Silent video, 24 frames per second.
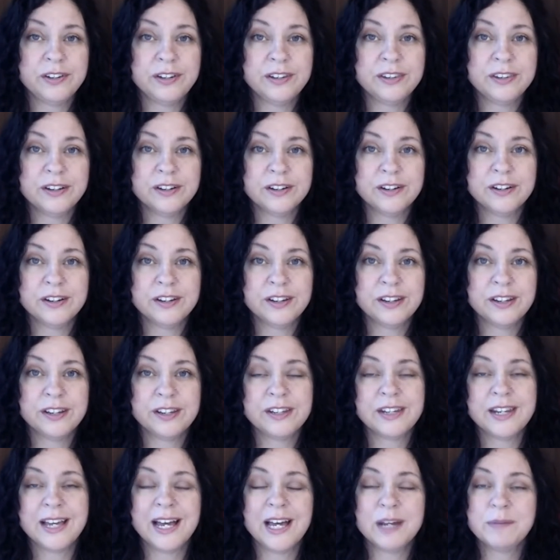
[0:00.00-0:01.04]
and they're
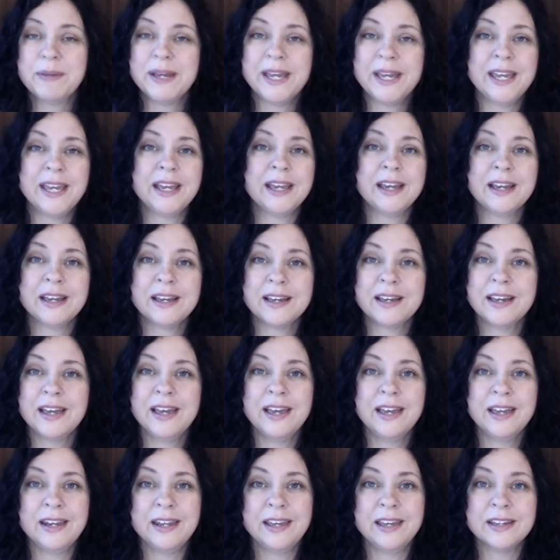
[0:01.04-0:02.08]
not paying
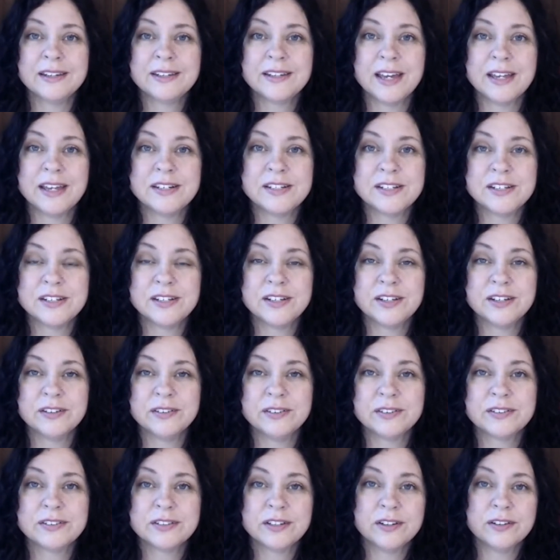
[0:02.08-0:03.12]
any attention to you.
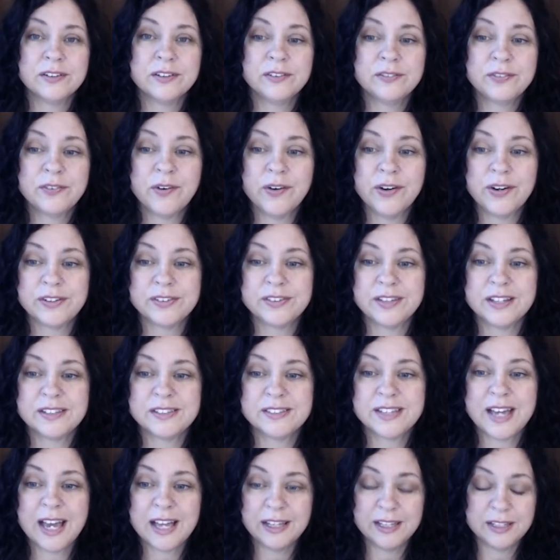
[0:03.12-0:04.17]
So of course that
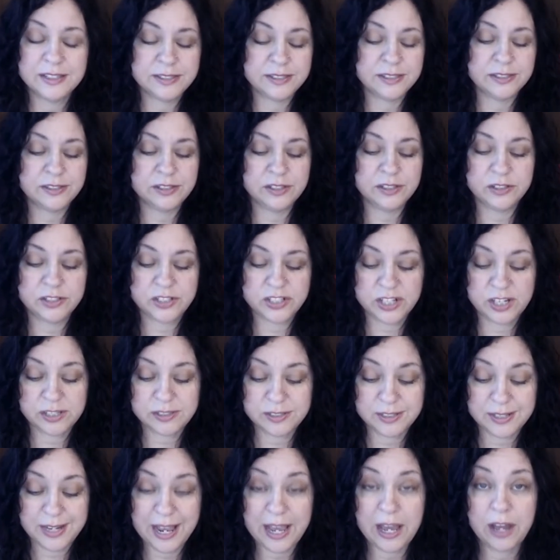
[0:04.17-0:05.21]
silences you. It
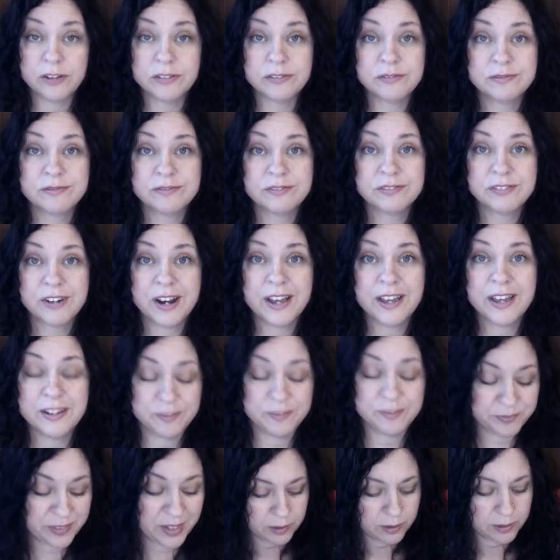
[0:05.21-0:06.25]
shuts you down.
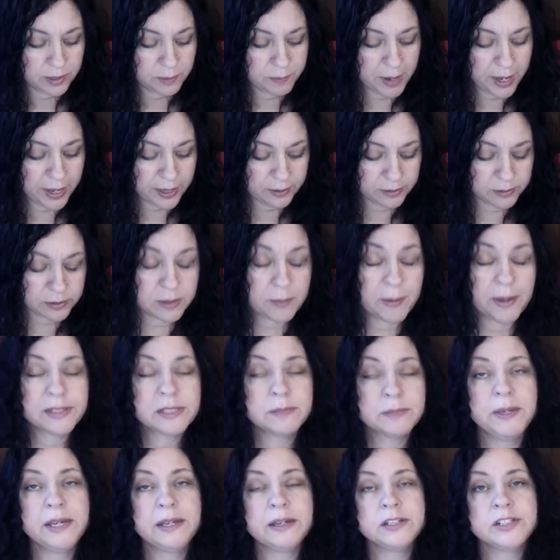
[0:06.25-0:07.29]
Right? They might
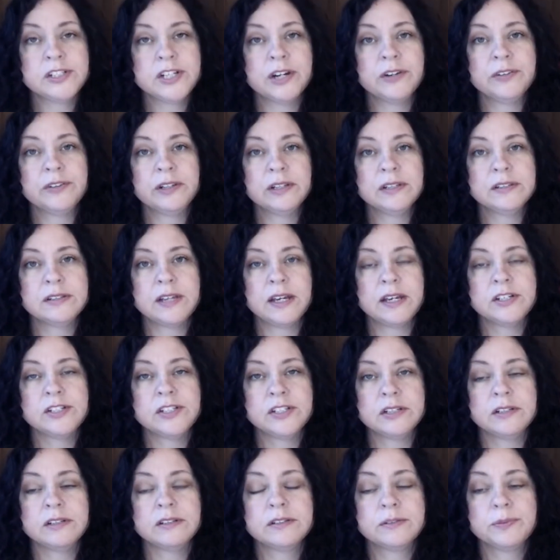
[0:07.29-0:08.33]
speak in
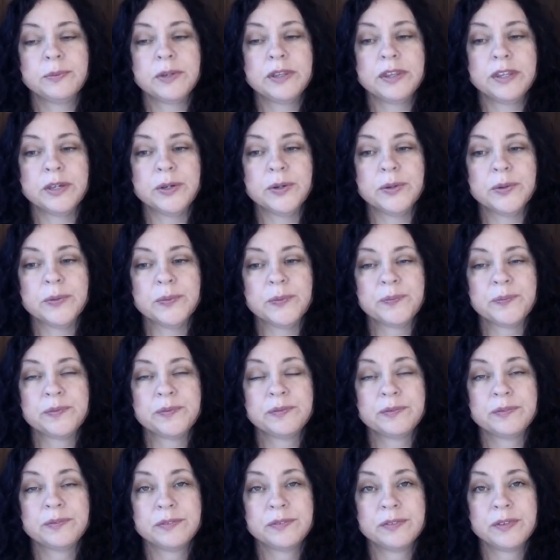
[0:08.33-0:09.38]
generalizations with you,
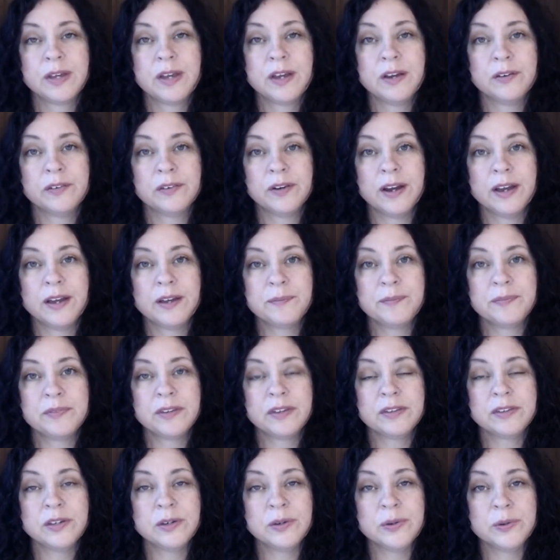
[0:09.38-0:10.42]
right?
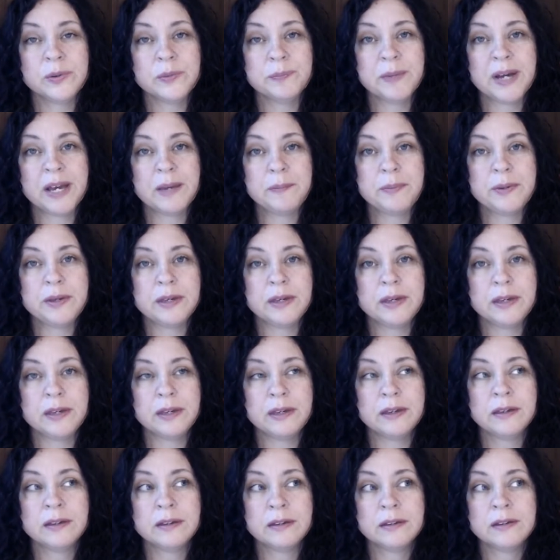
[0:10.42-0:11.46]
You might
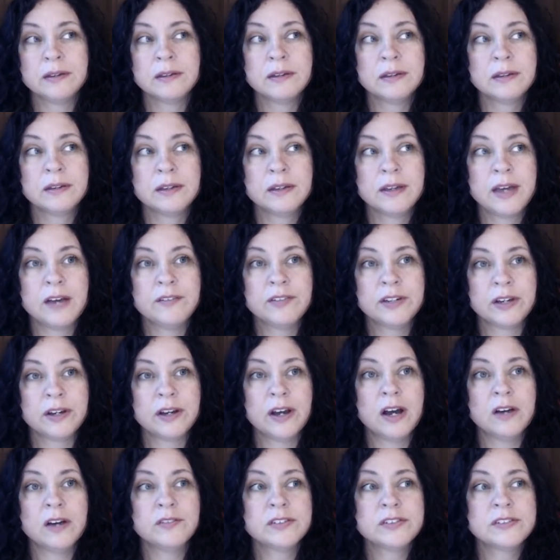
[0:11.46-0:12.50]
be having a
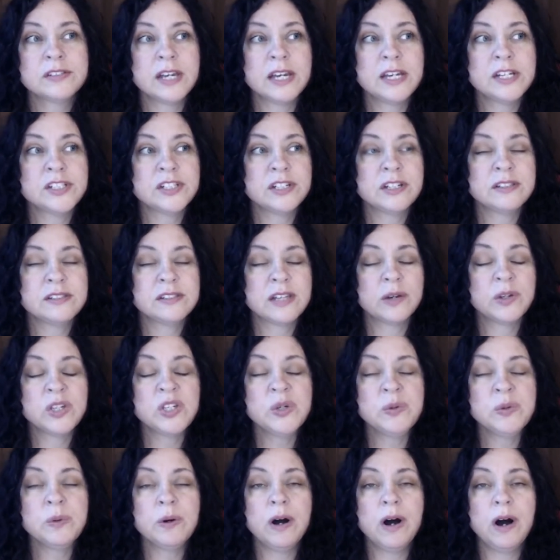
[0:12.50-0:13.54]
conversation and say,
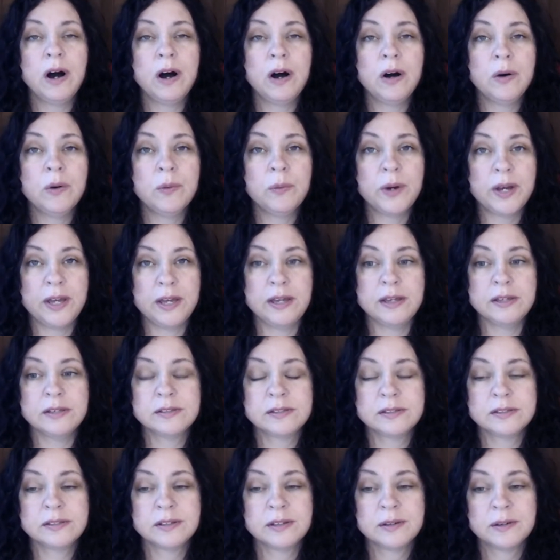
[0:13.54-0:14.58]
you
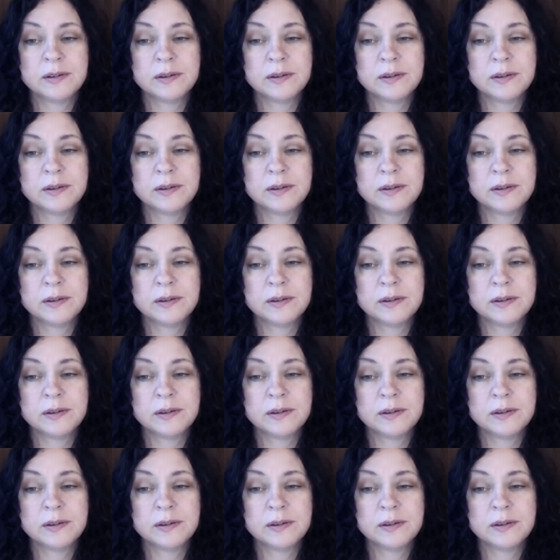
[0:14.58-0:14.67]
always